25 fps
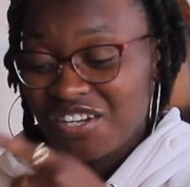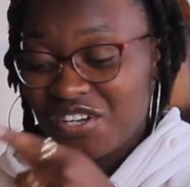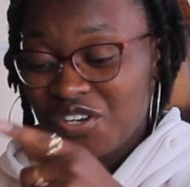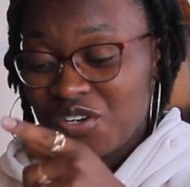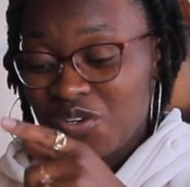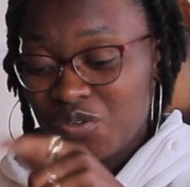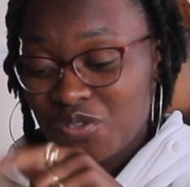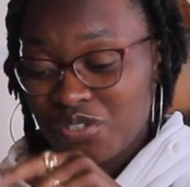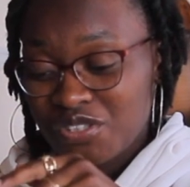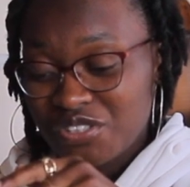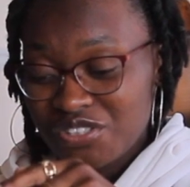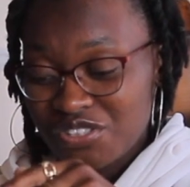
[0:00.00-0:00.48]

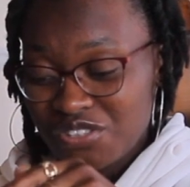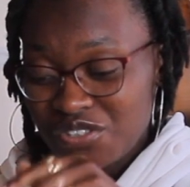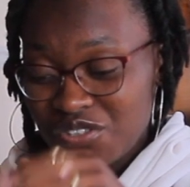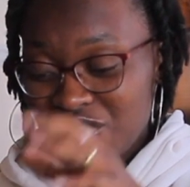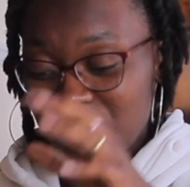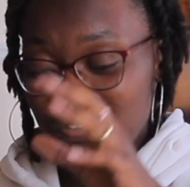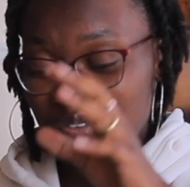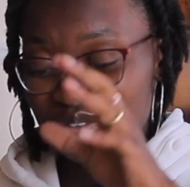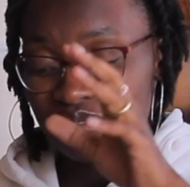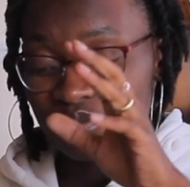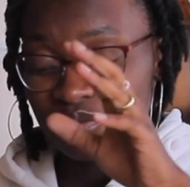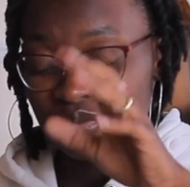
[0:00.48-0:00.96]

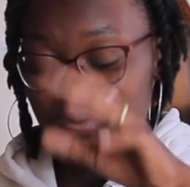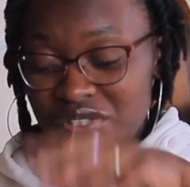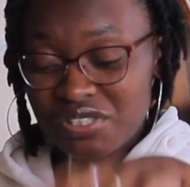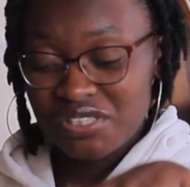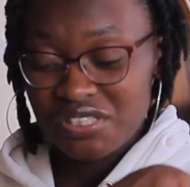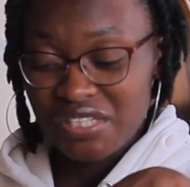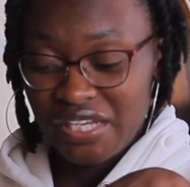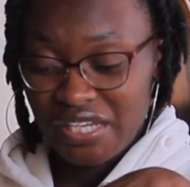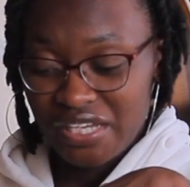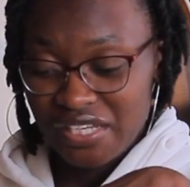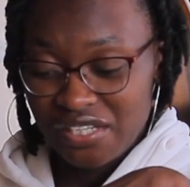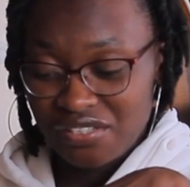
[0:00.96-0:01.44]
Cortizone,
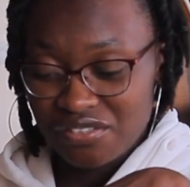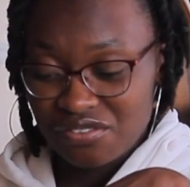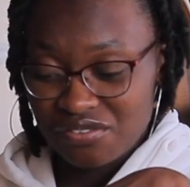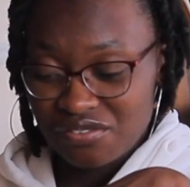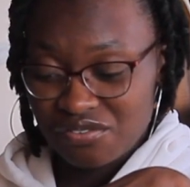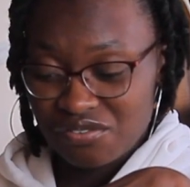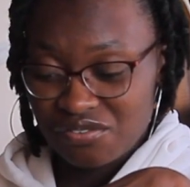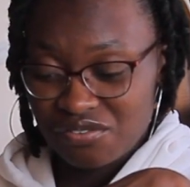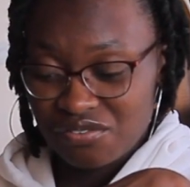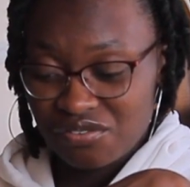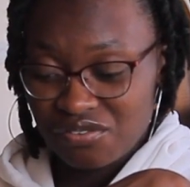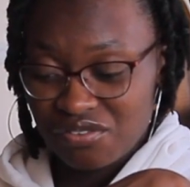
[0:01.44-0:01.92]
witch
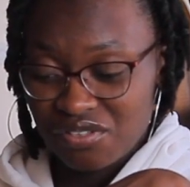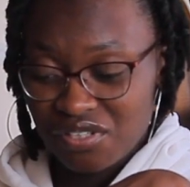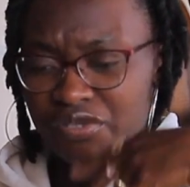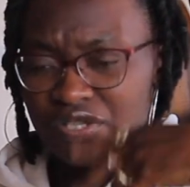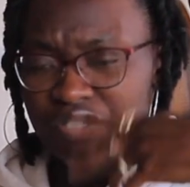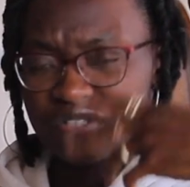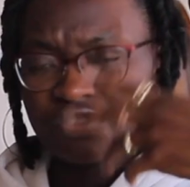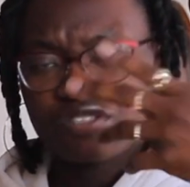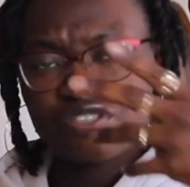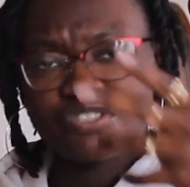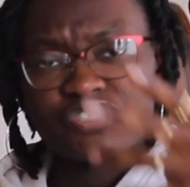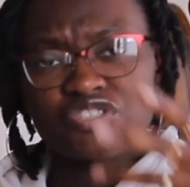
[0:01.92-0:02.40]
hazel.
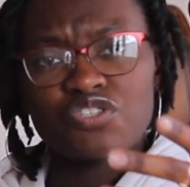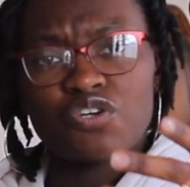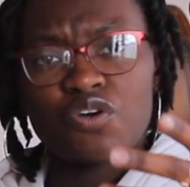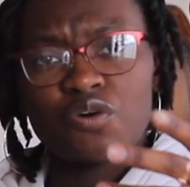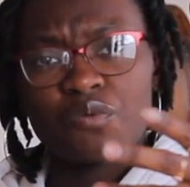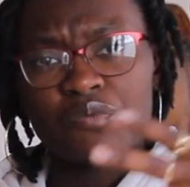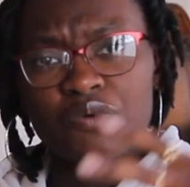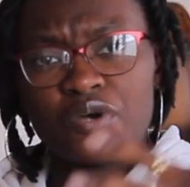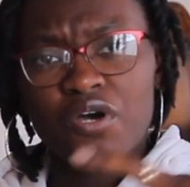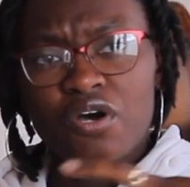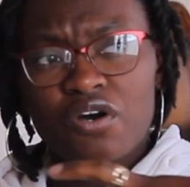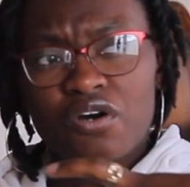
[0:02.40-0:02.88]
There's a
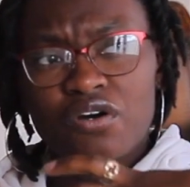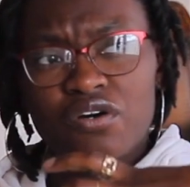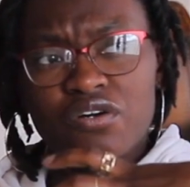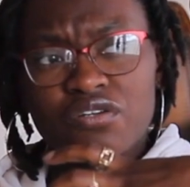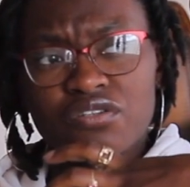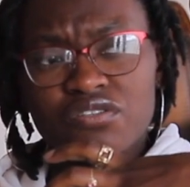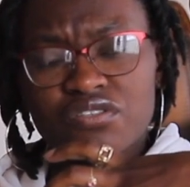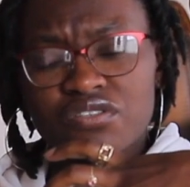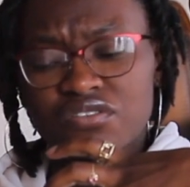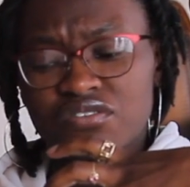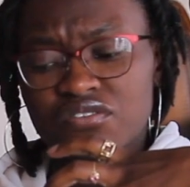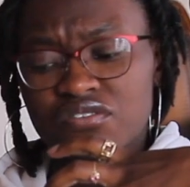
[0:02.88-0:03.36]
soap
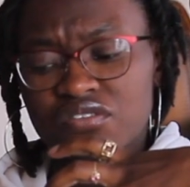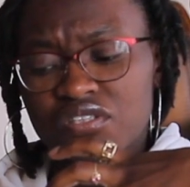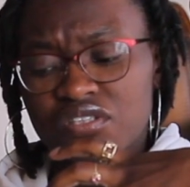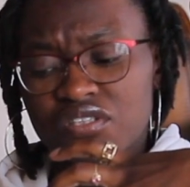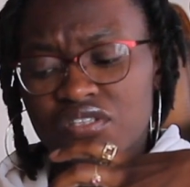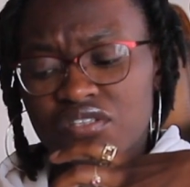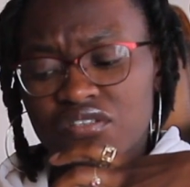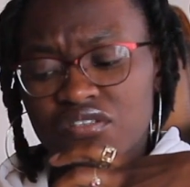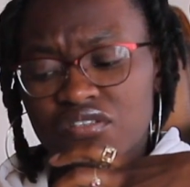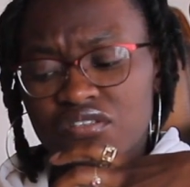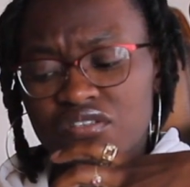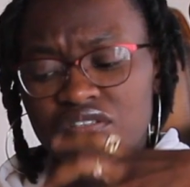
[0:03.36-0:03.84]
called
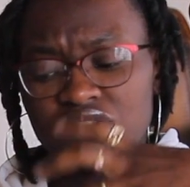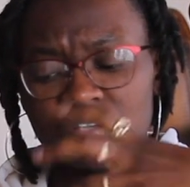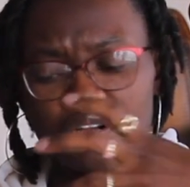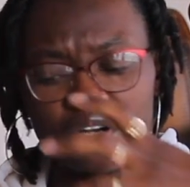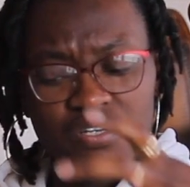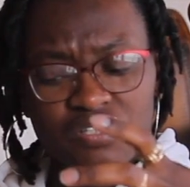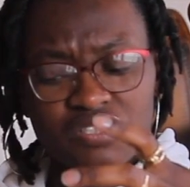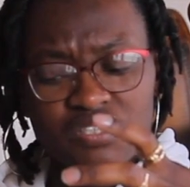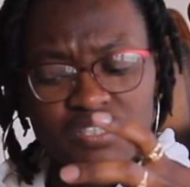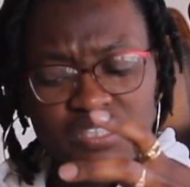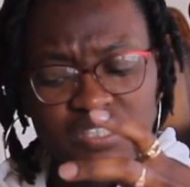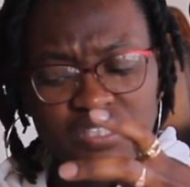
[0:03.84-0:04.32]

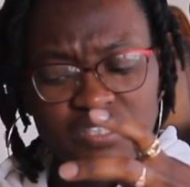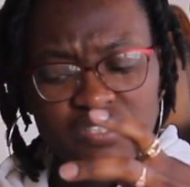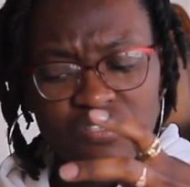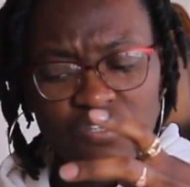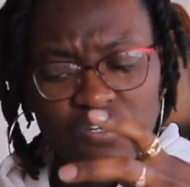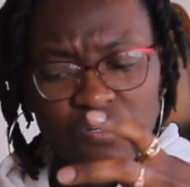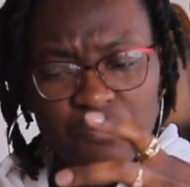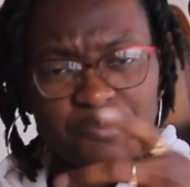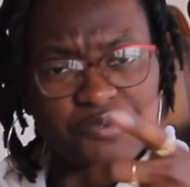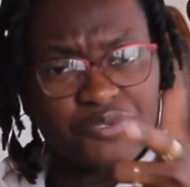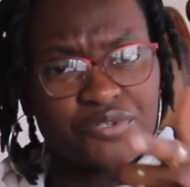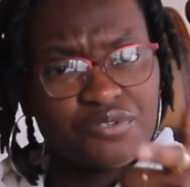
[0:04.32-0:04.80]
Yardley
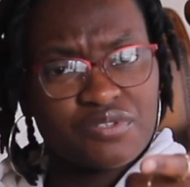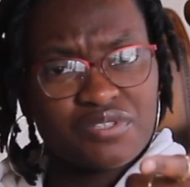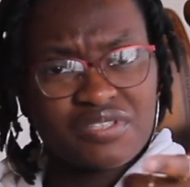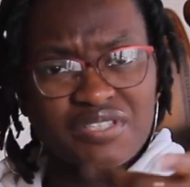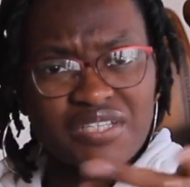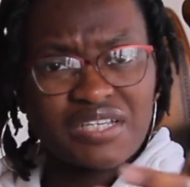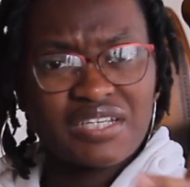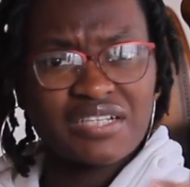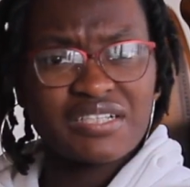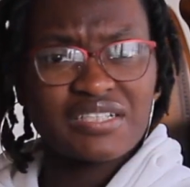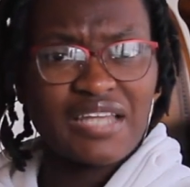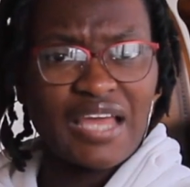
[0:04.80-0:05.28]
soap. It's
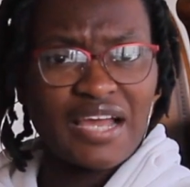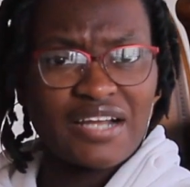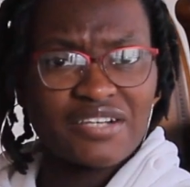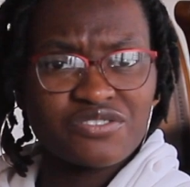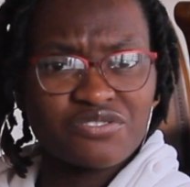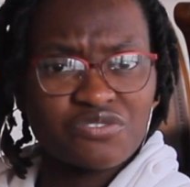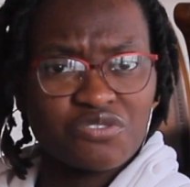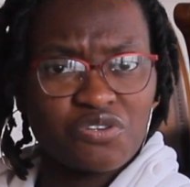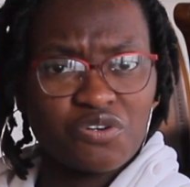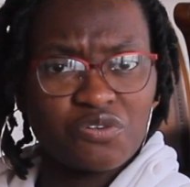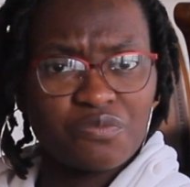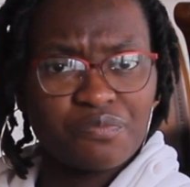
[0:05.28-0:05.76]
like a
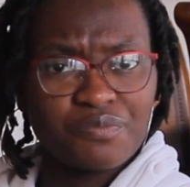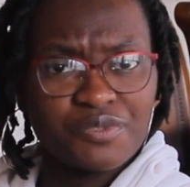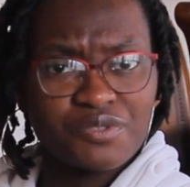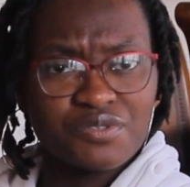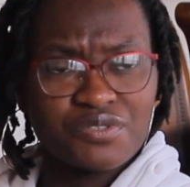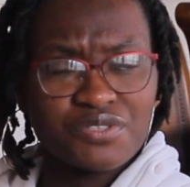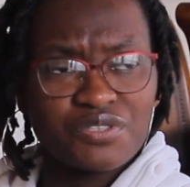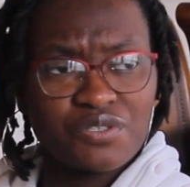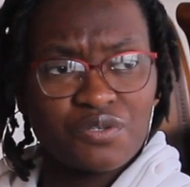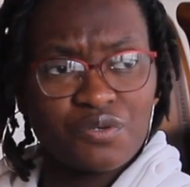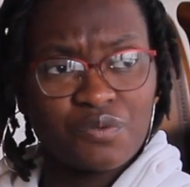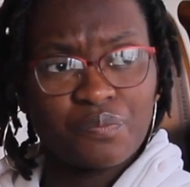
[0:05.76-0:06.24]
natural
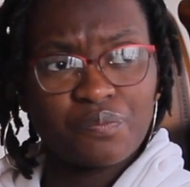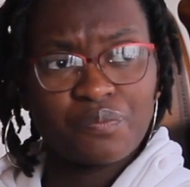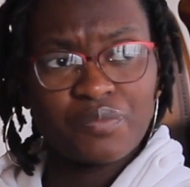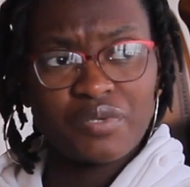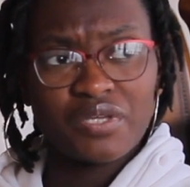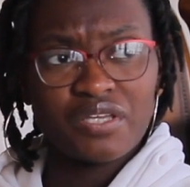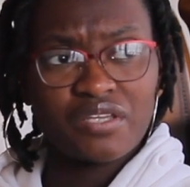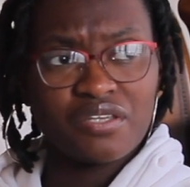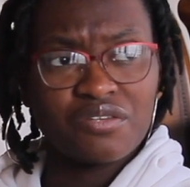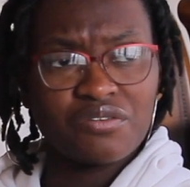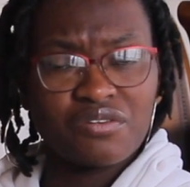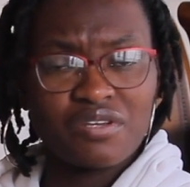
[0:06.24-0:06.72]
oatmeal soap,
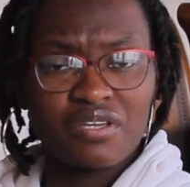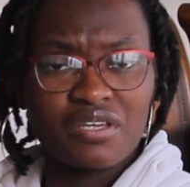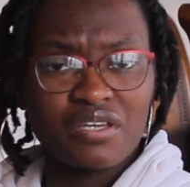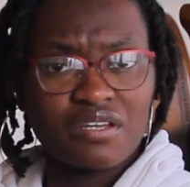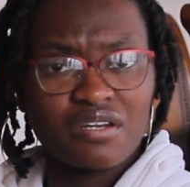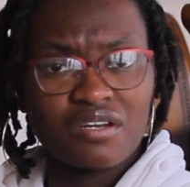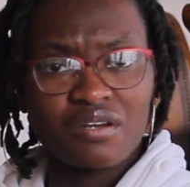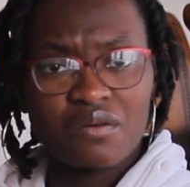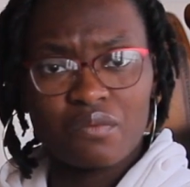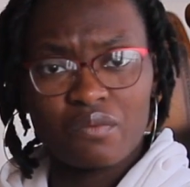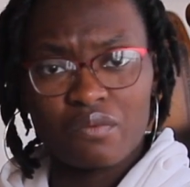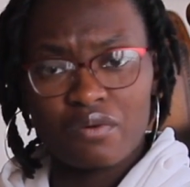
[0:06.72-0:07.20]
and you can
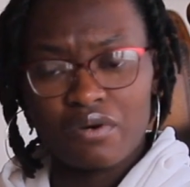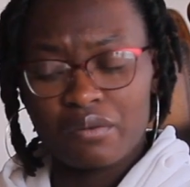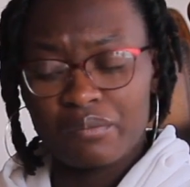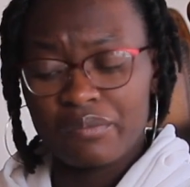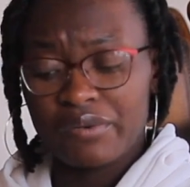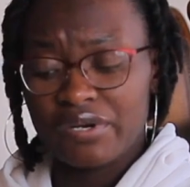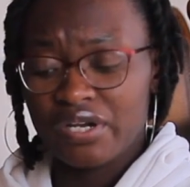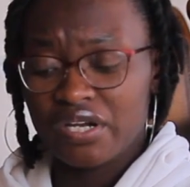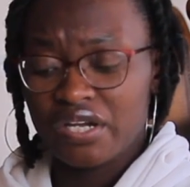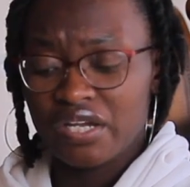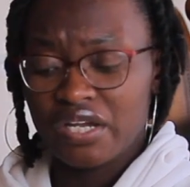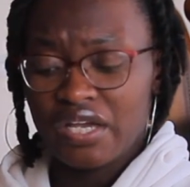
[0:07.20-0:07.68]
get it in
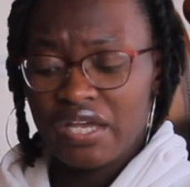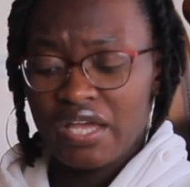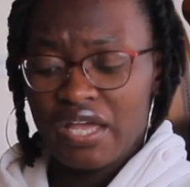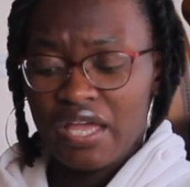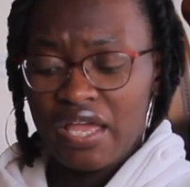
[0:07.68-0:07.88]
Walmart.